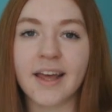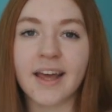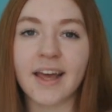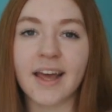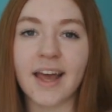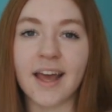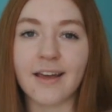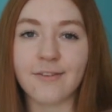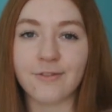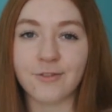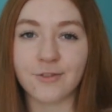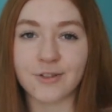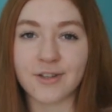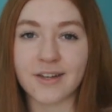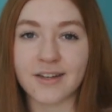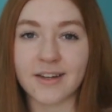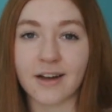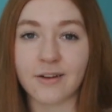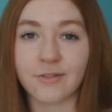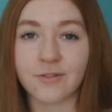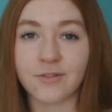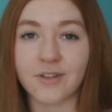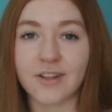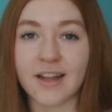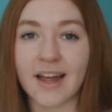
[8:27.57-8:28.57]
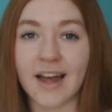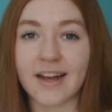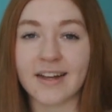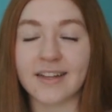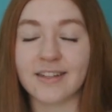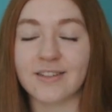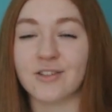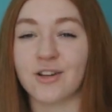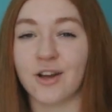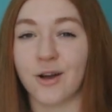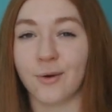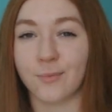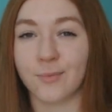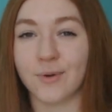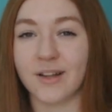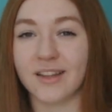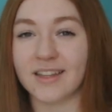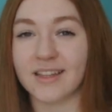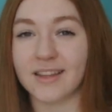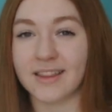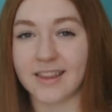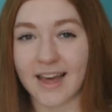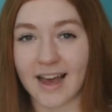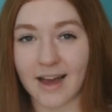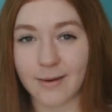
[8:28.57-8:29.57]
if you're down for that, it's not
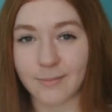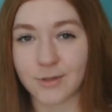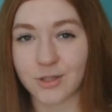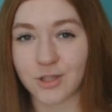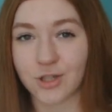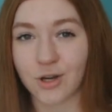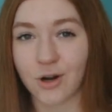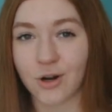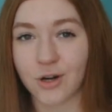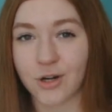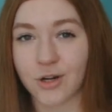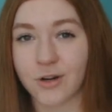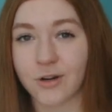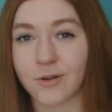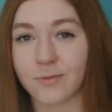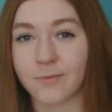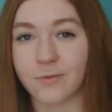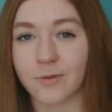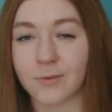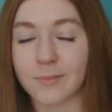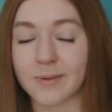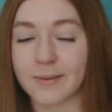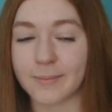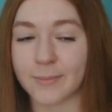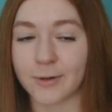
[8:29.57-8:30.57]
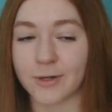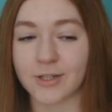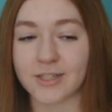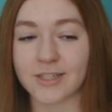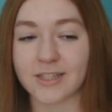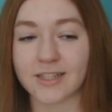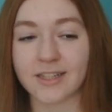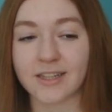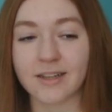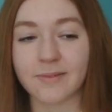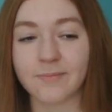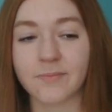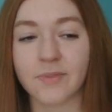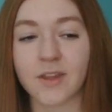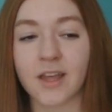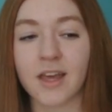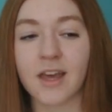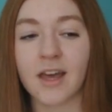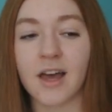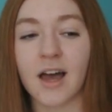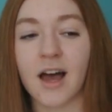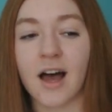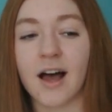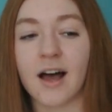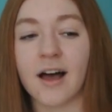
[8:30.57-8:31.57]
really that much harder for me personally.
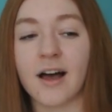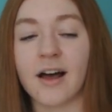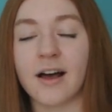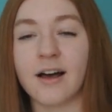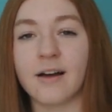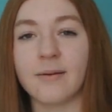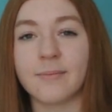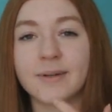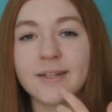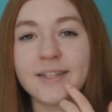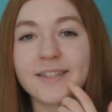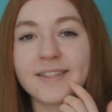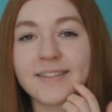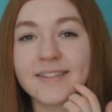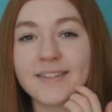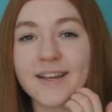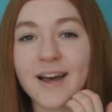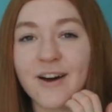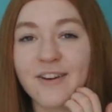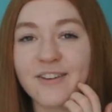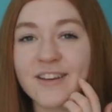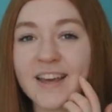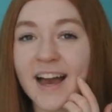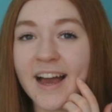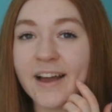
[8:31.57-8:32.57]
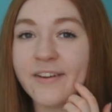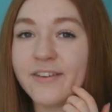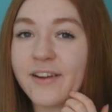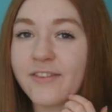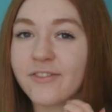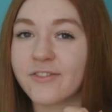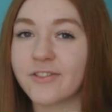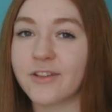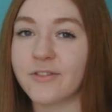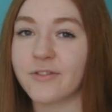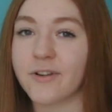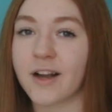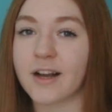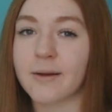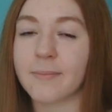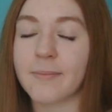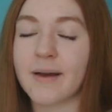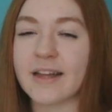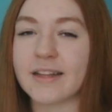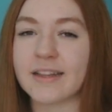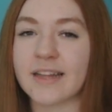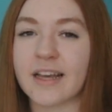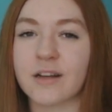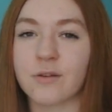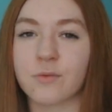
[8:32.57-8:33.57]
So yeah, I definitely
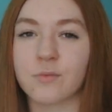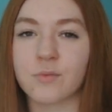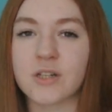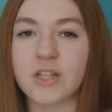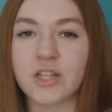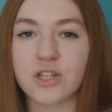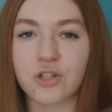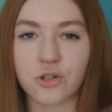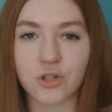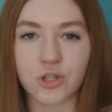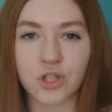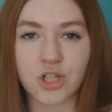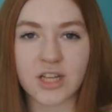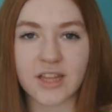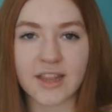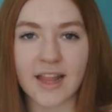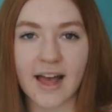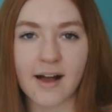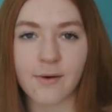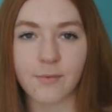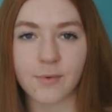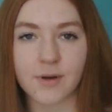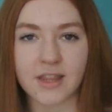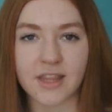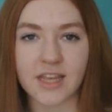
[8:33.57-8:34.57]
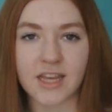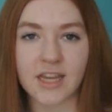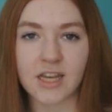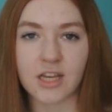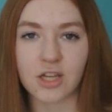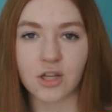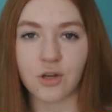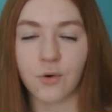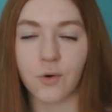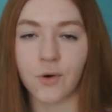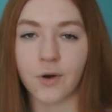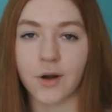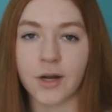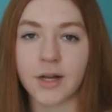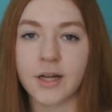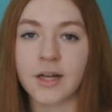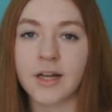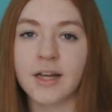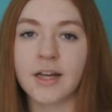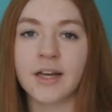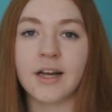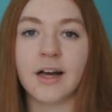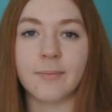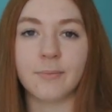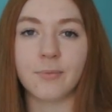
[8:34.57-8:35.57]
recommend like researching that within your
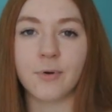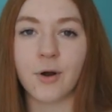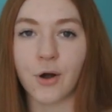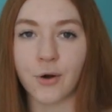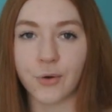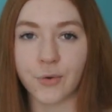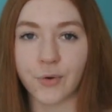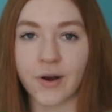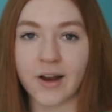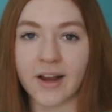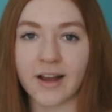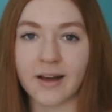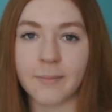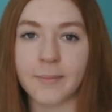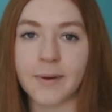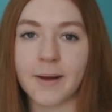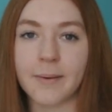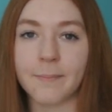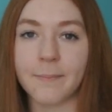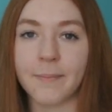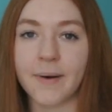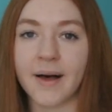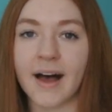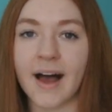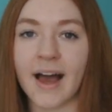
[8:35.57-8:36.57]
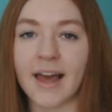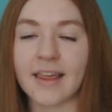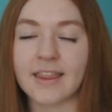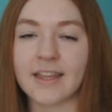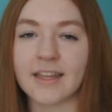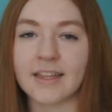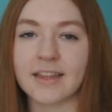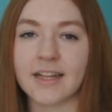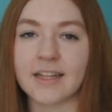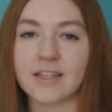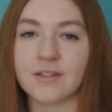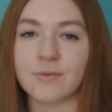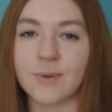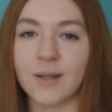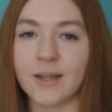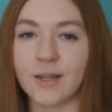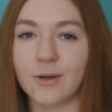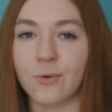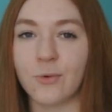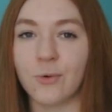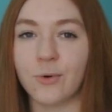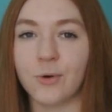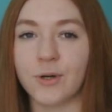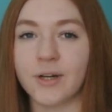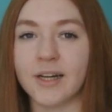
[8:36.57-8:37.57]
program, but I think that's really
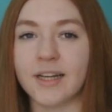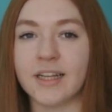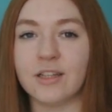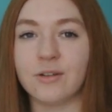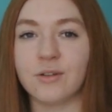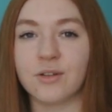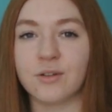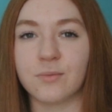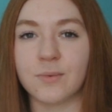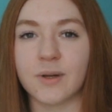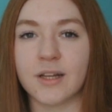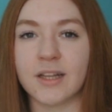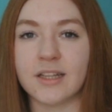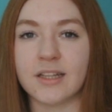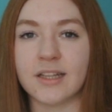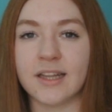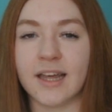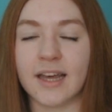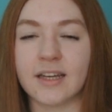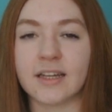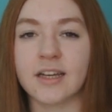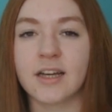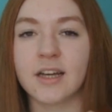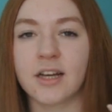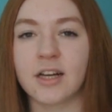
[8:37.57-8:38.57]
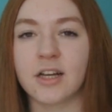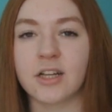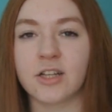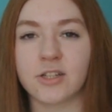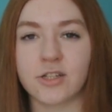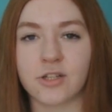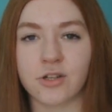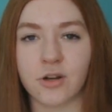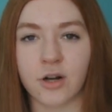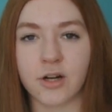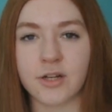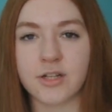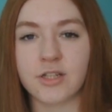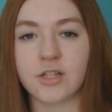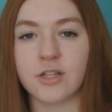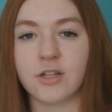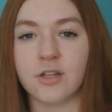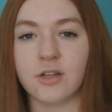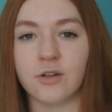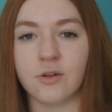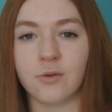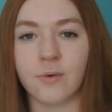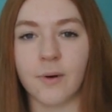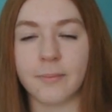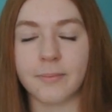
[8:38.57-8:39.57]
cool, and you can really like start
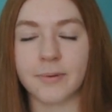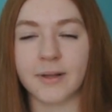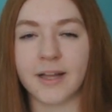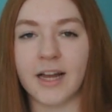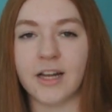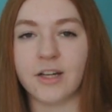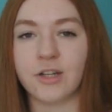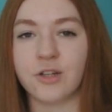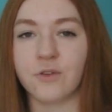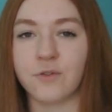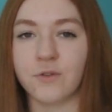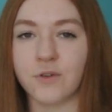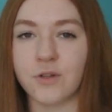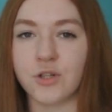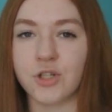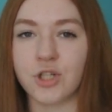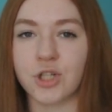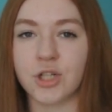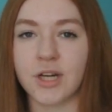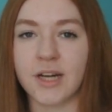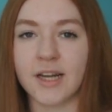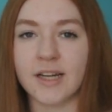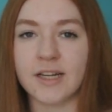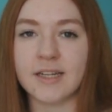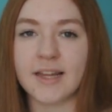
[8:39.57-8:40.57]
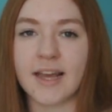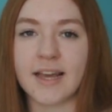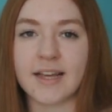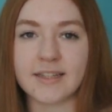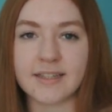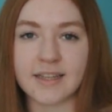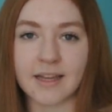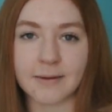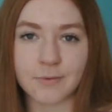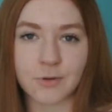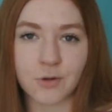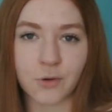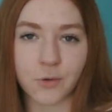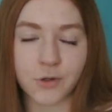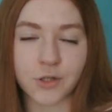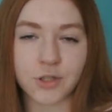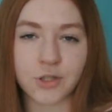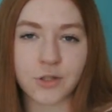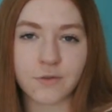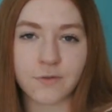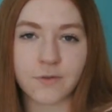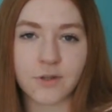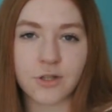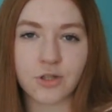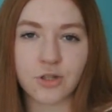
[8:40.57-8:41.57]
to plan your future and take steps towards
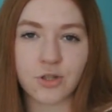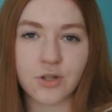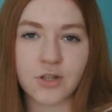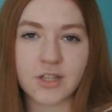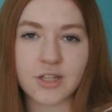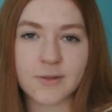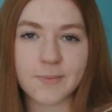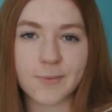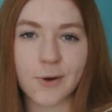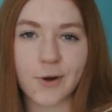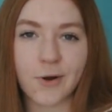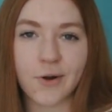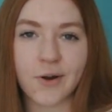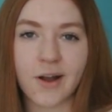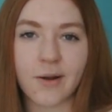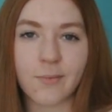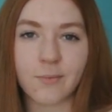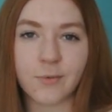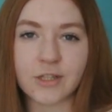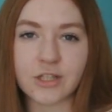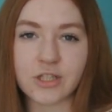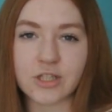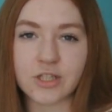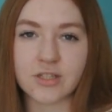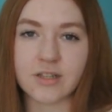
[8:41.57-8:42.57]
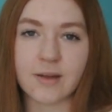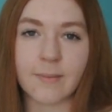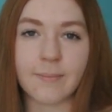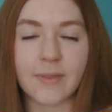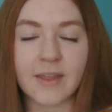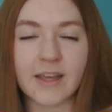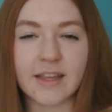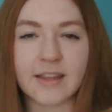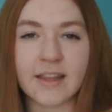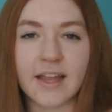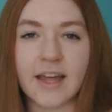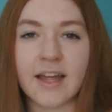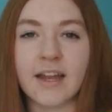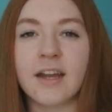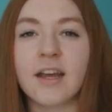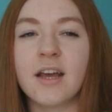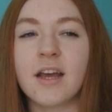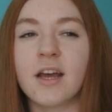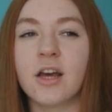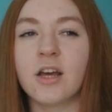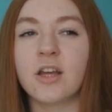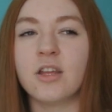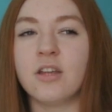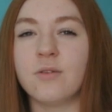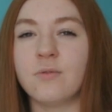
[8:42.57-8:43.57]
your future in this program, which is something that
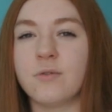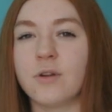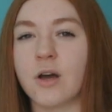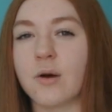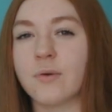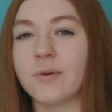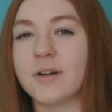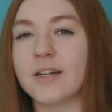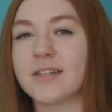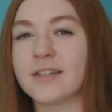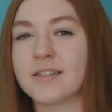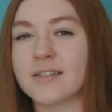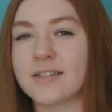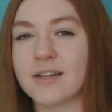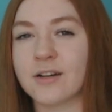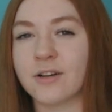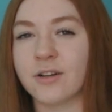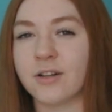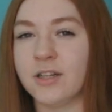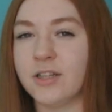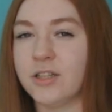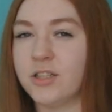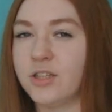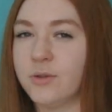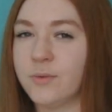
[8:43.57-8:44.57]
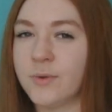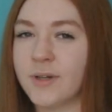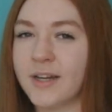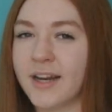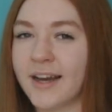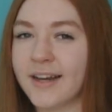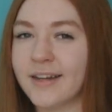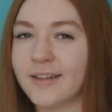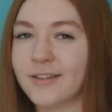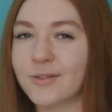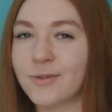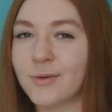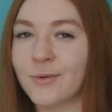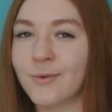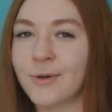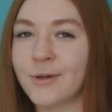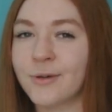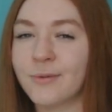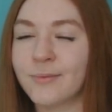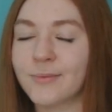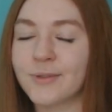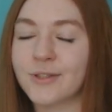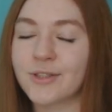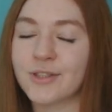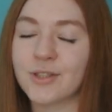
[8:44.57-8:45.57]
you don't necessarily do in high
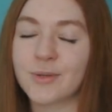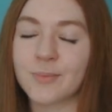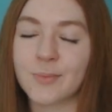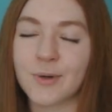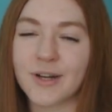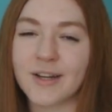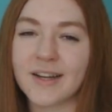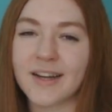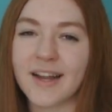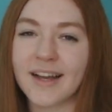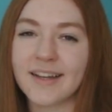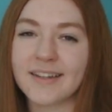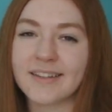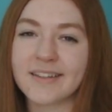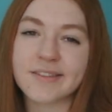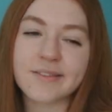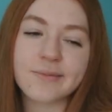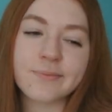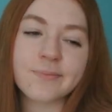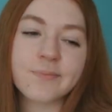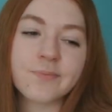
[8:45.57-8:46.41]
school, which is pretty nice.